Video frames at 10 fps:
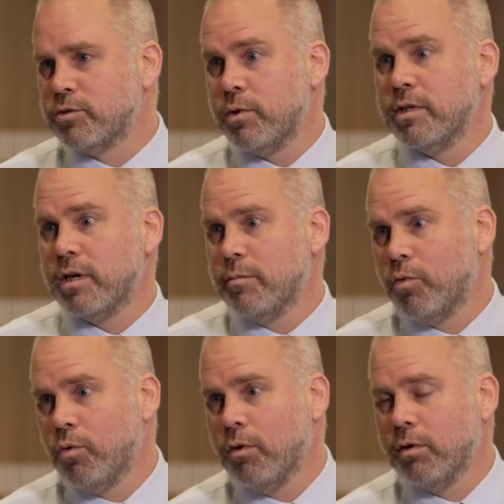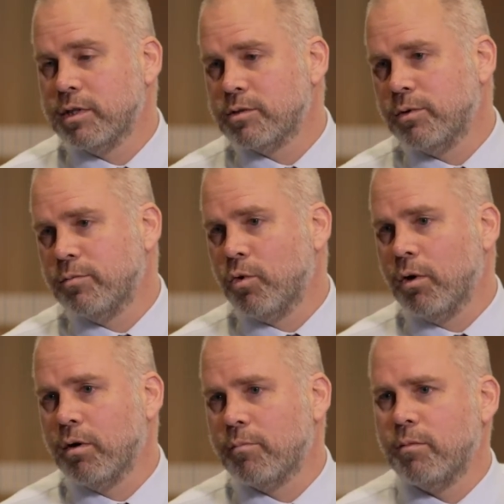One that are
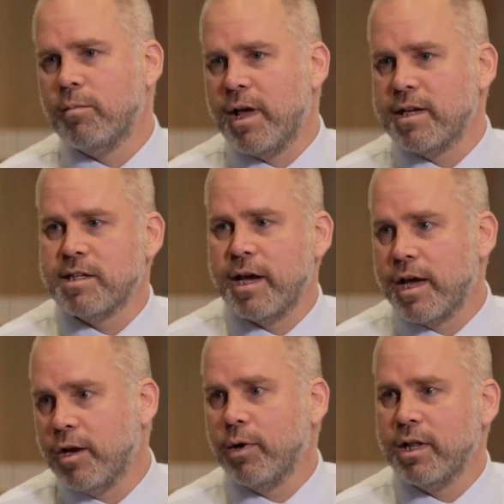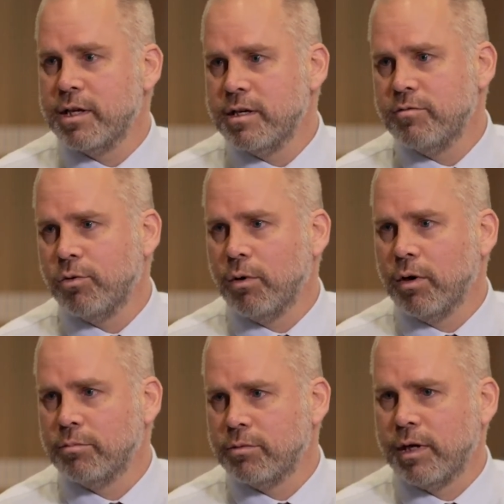more SAA relative, or